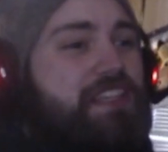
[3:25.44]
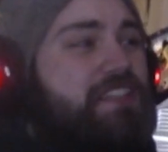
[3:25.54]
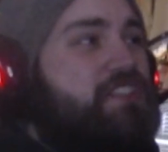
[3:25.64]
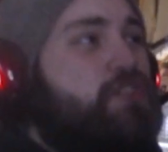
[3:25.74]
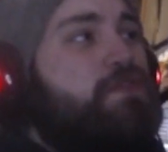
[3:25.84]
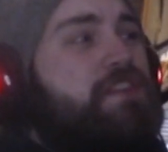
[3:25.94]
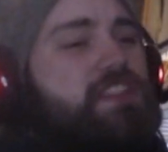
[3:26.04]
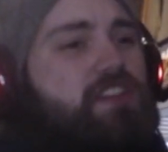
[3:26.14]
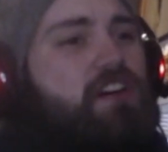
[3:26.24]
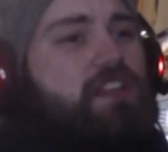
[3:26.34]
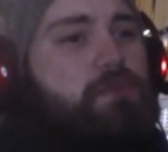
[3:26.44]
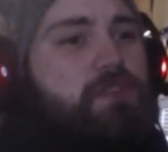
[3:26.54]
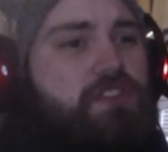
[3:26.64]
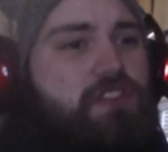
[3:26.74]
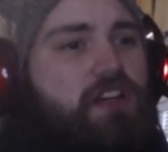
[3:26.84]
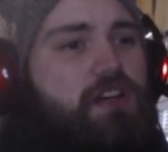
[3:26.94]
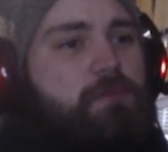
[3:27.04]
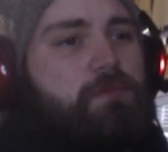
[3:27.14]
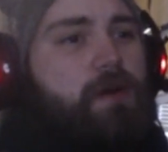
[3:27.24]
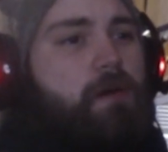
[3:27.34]
2 feet tall. He was
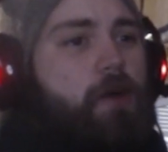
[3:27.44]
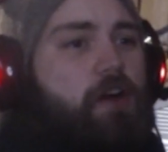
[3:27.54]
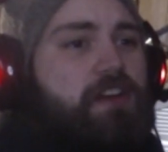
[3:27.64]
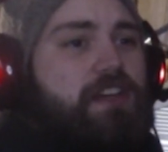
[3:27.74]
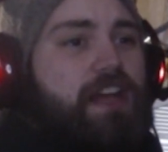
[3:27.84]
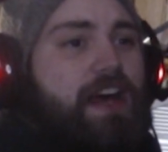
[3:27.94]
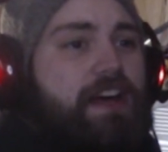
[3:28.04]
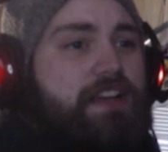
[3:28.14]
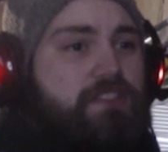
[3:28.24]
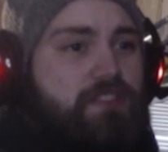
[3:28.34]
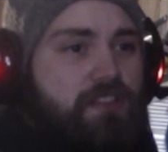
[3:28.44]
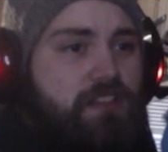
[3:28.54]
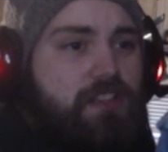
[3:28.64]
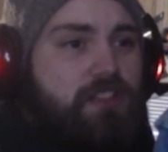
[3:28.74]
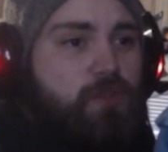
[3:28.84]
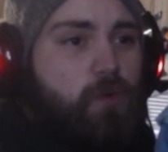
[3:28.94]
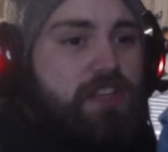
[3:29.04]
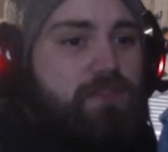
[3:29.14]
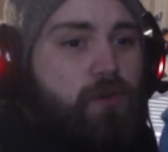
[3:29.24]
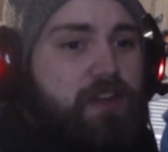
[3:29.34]
marketed as
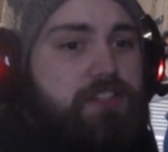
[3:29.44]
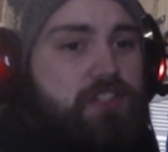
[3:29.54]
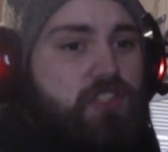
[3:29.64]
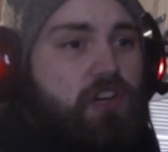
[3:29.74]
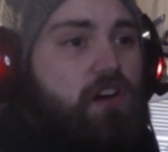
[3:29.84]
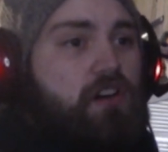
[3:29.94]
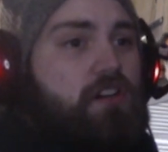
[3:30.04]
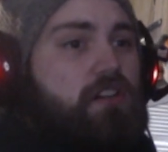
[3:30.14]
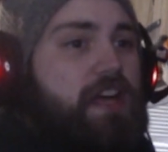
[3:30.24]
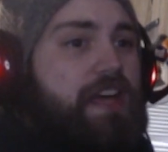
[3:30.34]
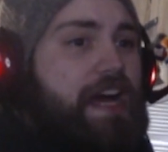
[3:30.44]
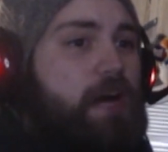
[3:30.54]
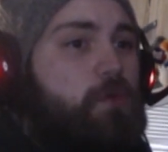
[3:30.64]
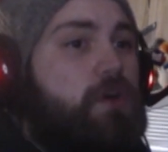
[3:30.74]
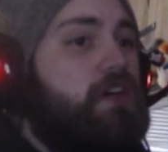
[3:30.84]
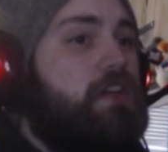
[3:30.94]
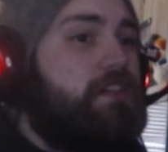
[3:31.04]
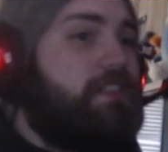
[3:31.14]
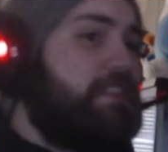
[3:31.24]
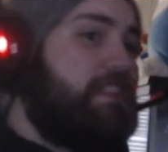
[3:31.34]
24 inches tall, and I
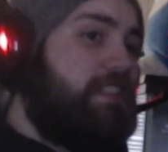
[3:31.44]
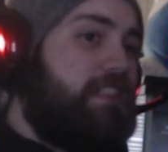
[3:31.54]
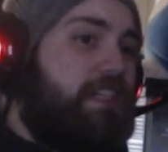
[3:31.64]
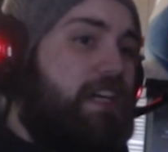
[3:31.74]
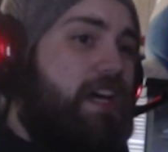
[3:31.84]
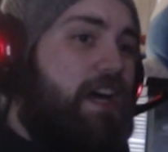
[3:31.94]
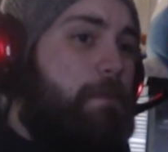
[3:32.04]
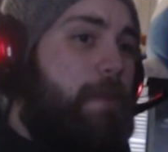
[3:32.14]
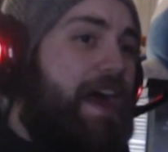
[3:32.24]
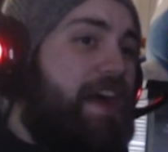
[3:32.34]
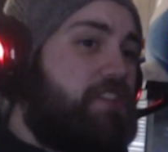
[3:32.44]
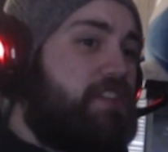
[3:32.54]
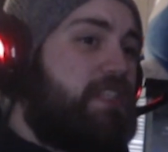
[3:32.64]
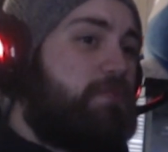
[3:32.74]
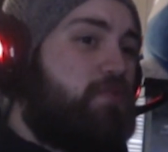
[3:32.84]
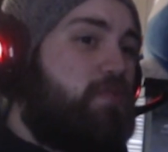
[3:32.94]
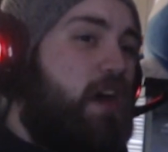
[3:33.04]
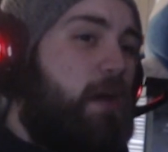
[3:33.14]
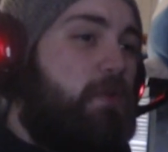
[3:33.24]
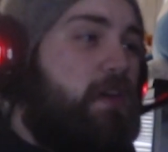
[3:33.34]
would imagine he's
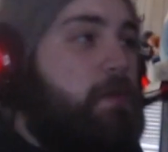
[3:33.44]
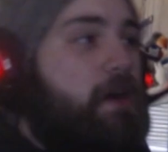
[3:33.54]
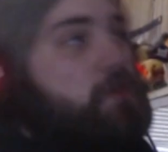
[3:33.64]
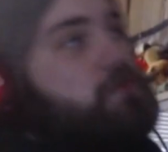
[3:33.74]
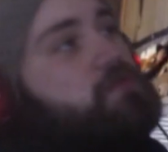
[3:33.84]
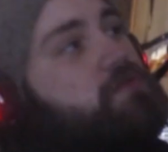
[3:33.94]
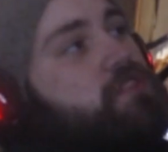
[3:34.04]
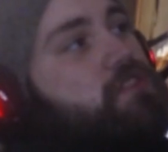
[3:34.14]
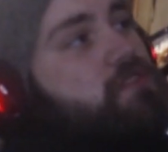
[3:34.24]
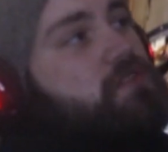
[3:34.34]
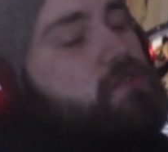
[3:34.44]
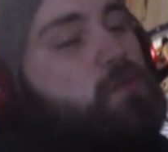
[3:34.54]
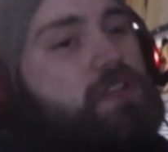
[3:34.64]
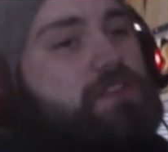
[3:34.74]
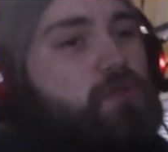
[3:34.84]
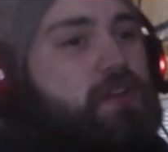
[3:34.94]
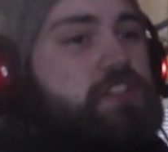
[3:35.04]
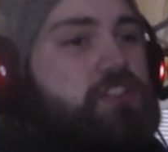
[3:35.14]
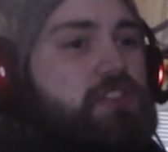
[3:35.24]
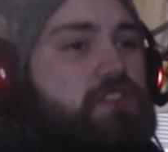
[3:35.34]
probably about 24
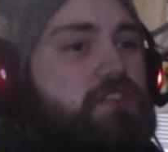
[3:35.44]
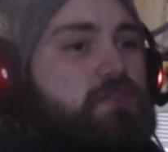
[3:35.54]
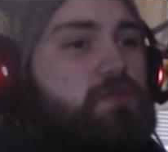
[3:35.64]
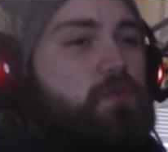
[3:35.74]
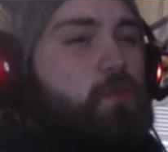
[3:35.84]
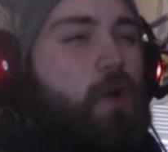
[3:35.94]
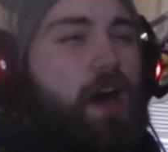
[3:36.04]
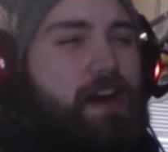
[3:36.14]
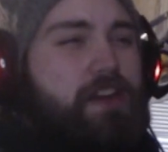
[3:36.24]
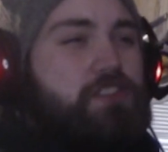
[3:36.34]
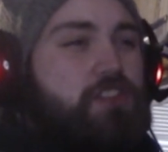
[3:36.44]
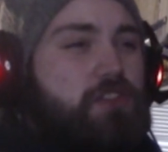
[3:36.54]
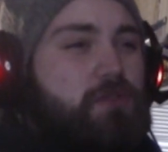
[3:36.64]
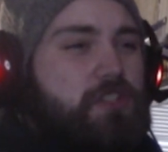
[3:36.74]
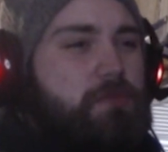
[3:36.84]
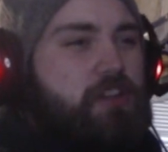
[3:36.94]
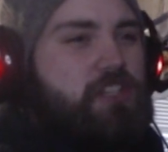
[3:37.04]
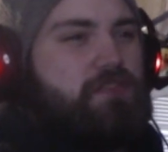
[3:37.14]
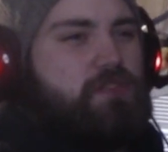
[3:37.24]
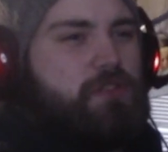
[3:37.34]
inches wide too,
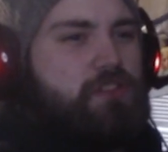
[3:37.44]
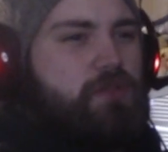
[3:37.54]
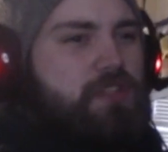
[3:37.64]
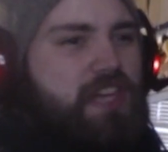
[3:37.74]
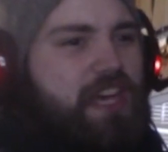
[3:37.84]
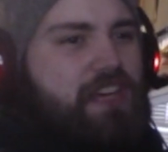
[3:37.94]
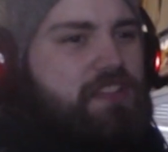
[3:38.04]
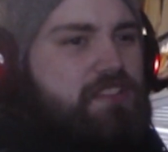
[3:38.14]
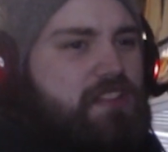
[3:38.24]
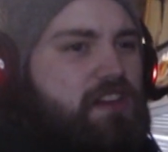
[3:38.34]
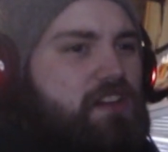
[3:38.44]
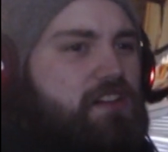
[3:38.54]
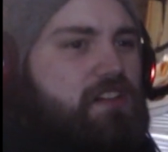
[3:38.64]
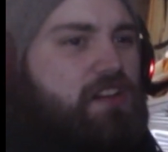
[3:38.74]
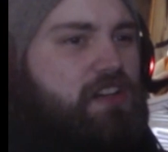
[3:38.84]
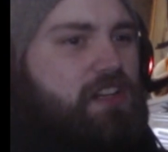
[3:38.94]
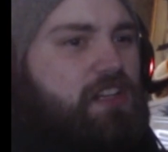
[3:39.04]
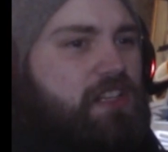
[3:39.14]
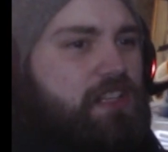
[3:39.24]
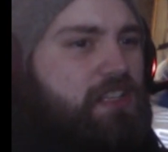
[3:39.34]
especially if you include his hands there.
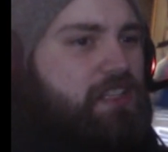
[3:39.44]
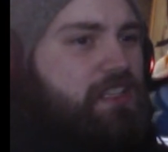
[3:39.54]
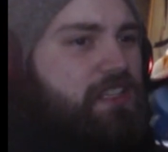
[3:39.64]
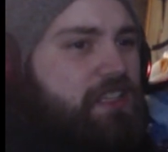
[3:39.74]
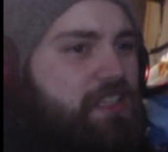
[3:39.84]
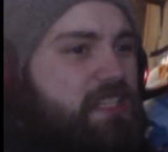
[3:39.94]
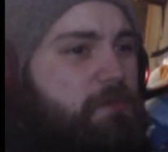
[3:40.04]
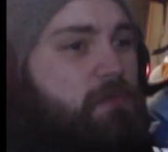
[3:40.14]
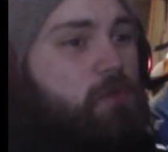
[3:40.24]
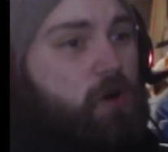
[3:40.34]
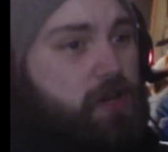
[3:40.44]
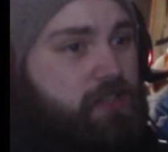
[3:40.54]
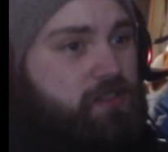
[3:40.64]
He's a big boy.